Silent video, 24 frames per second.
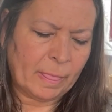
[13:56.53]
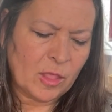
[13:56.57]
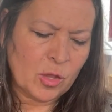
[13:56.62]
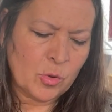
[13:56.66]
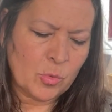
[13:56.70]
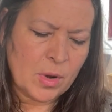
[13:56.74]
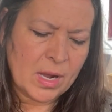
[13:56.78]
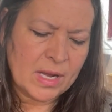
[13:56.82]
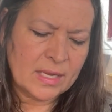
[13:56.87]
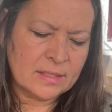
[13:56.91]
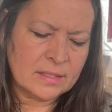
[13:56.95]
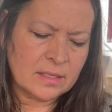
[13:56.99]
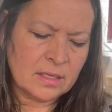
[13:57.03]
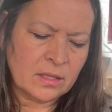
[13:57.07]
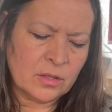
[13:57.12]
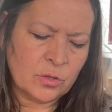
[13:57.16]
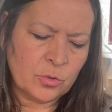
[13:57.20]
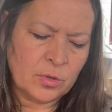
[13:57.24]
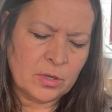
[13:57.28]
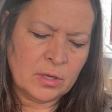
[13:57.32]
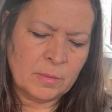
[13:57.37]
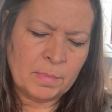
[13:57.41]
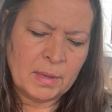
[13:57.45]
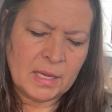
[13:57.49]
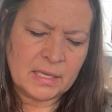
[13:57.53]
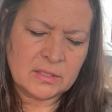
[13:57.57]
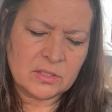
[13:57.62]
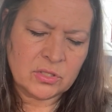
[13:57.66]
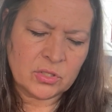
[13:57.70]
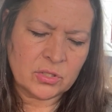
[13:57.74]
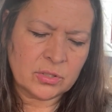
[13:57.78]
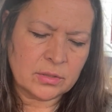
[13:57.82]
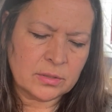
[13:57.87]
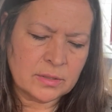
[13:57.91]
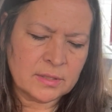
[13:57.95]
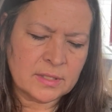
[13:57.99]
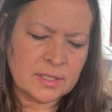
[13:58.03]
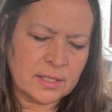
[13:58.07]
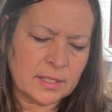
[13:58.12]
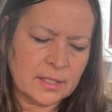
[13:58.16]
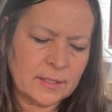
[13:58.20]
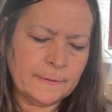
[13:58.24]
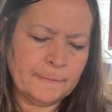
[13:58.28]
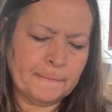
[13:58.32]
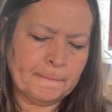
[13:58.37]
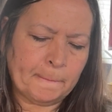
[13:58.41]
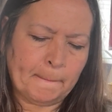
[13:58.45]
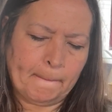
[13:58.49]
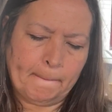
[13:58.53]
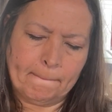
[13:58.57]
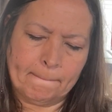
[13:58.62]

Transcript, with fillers: Why is the Three of Pentacles here?